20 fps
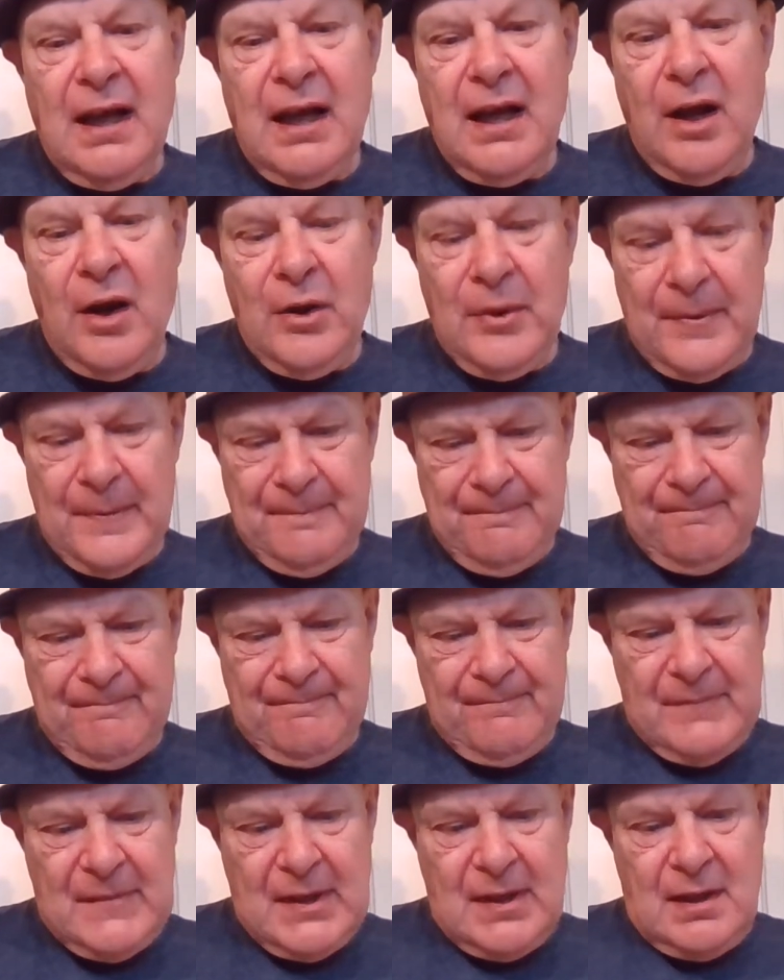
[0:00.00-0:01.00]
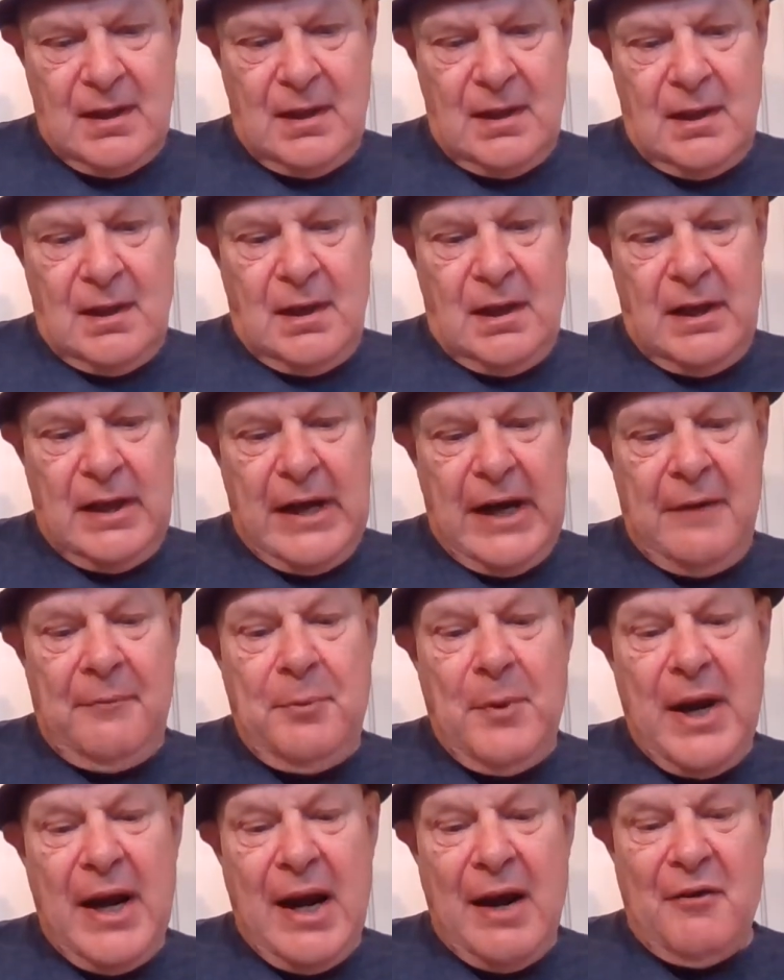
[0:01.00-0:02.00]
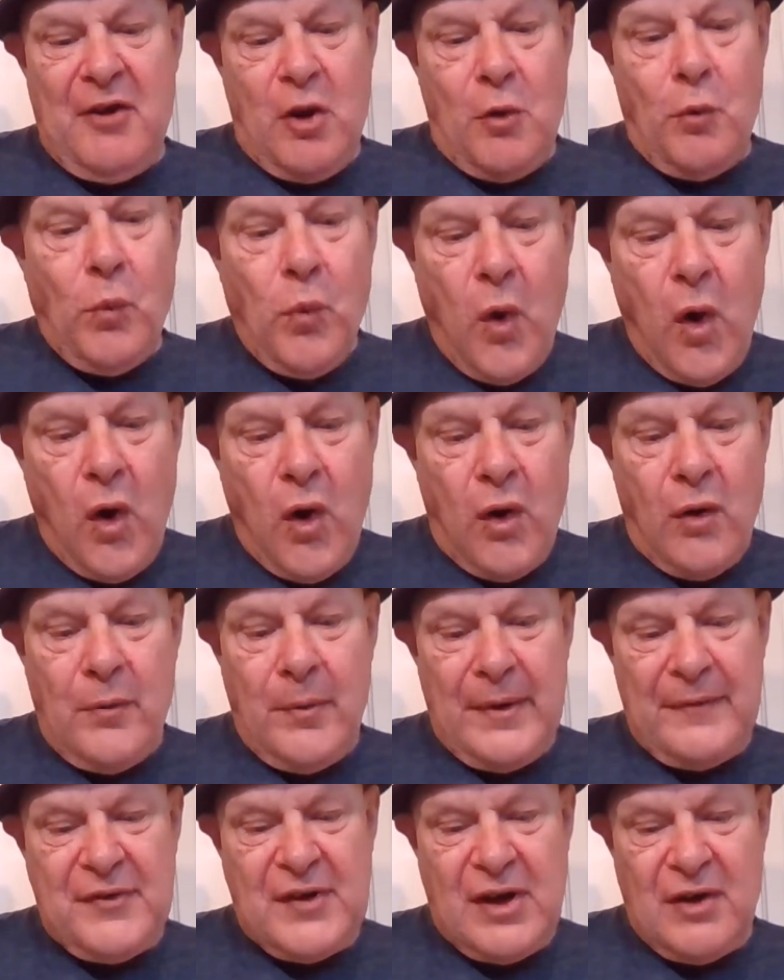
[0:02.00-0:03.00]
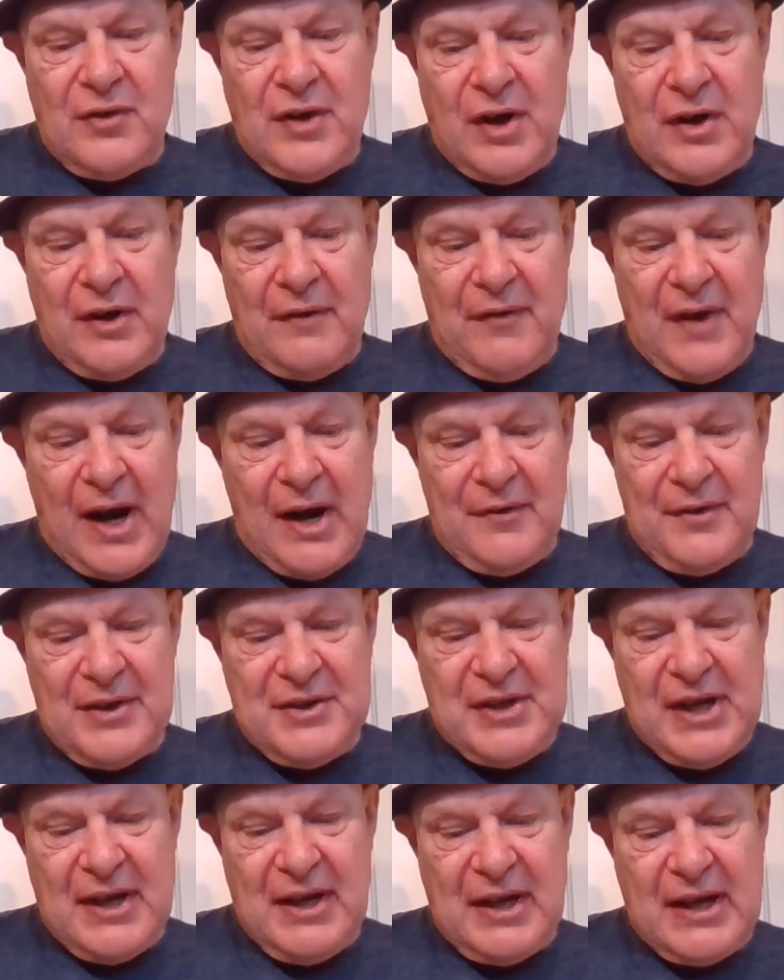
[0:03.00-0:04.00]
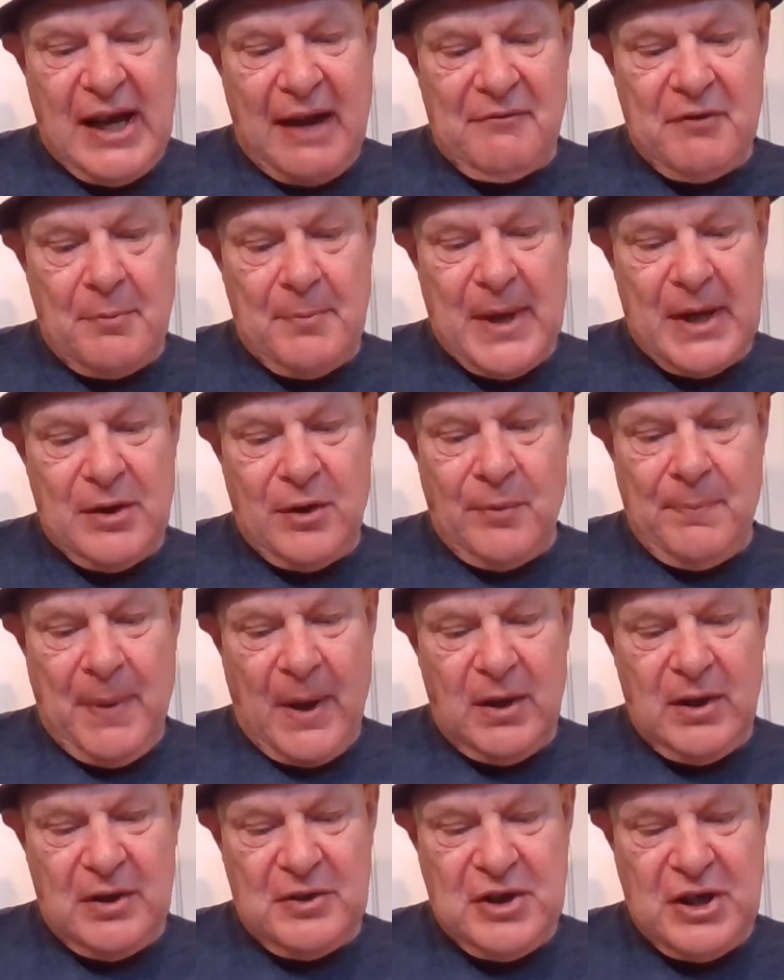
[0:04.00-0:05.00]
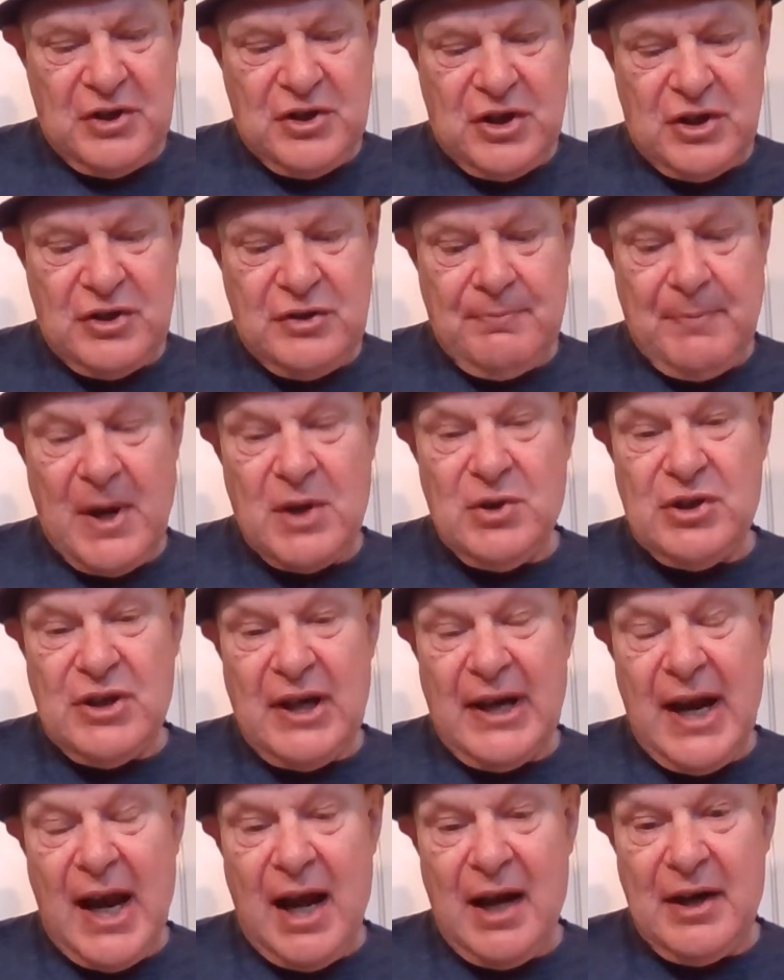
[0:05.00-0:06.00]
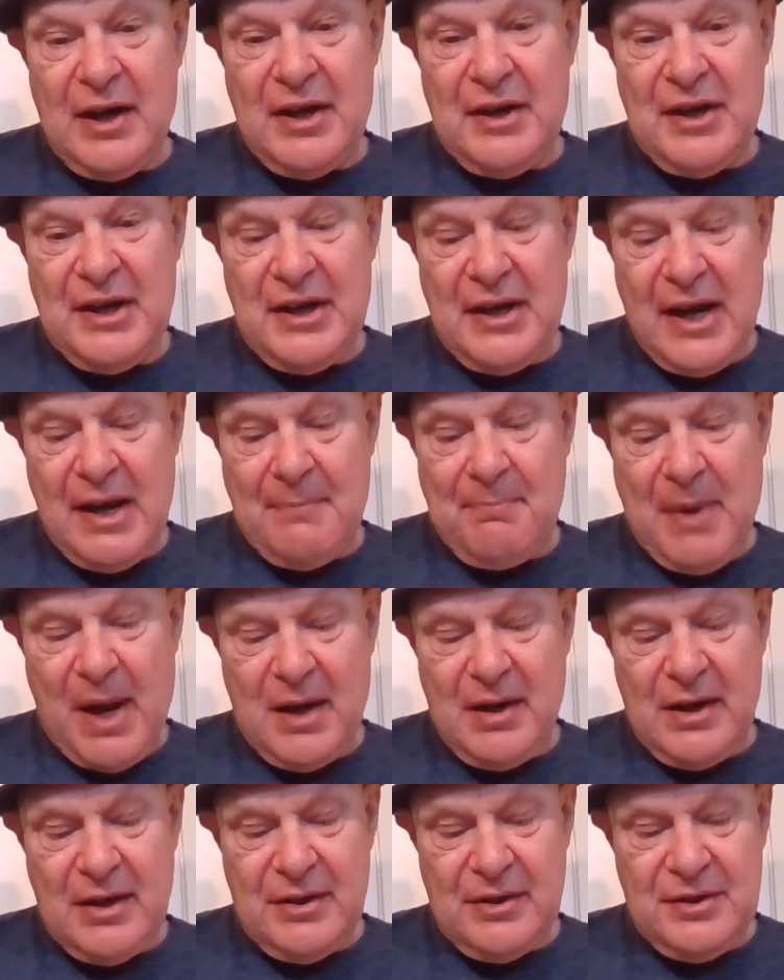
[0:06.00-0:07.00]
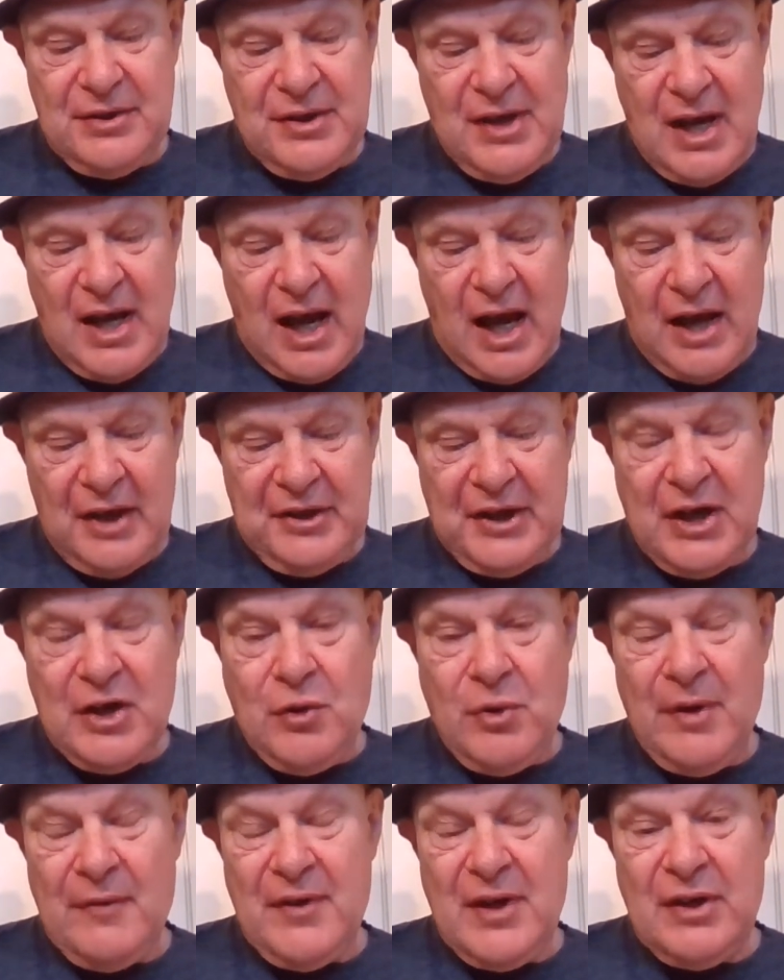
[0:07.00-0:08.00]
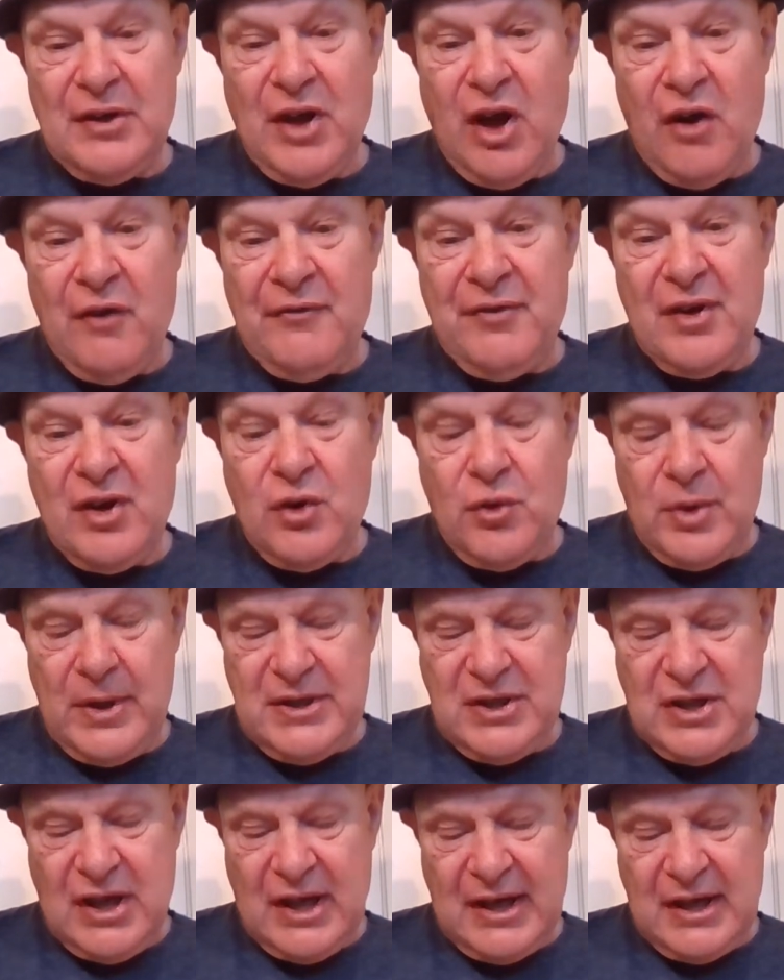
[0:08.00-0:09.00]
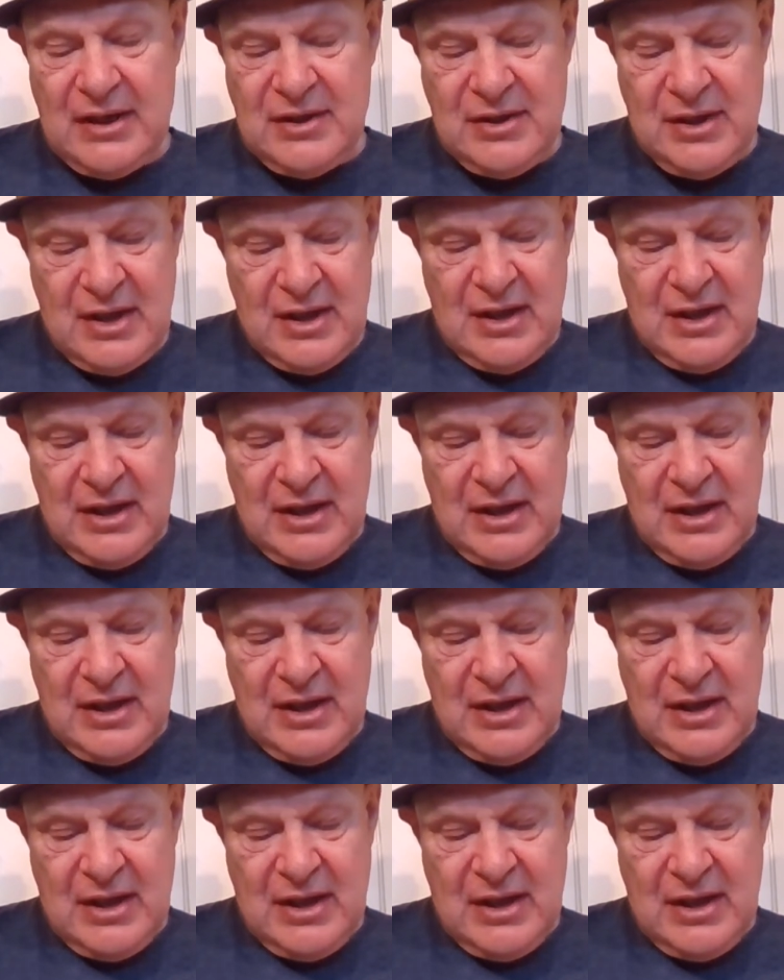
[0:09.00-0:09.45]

Hello. If we are at war with coronavirus and the governmental politicians mostly hunkered in their bunkers are the equivalent of quislings,